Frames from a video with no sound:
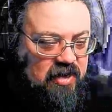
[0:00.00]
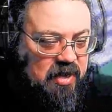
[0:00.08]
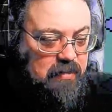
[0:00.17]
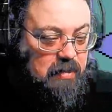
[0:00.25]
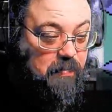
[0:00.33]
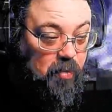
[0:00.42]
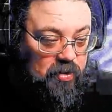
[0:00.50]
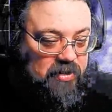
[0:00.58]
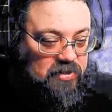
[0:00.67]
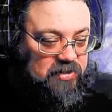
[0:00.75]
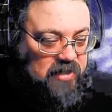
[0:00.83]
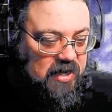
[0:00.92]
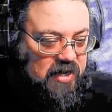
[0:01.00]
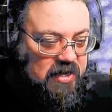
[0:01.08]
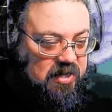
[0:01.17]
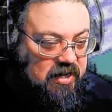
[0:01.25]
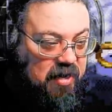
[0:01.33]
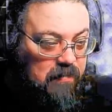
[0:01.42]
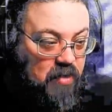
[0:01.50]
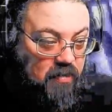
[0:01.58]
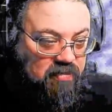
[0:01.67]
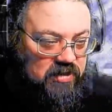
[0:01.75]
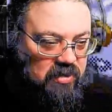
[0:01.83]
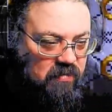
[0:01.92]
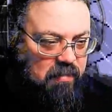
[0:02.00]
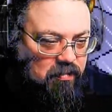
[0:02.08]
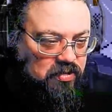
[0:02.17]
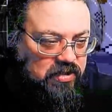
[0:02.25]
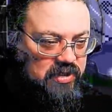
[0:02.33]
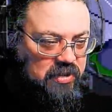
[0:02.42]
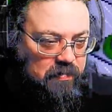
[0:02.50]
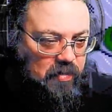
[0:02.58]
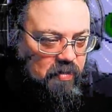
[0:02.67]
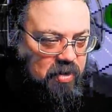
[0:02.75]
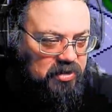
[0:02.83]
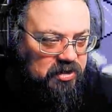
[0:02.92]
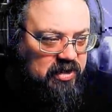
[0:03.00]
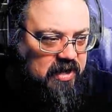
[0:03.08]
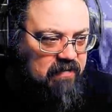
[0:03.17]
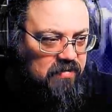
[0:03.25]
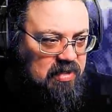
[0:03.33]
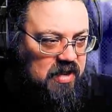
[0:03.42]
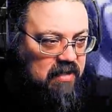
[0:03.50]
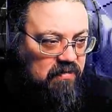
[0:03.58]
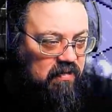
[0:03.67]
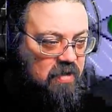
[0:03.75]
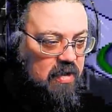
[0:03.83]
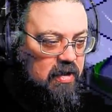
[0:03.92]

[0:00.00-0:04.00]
keep your points, you keep obviously your emeralds and your progression and everything else.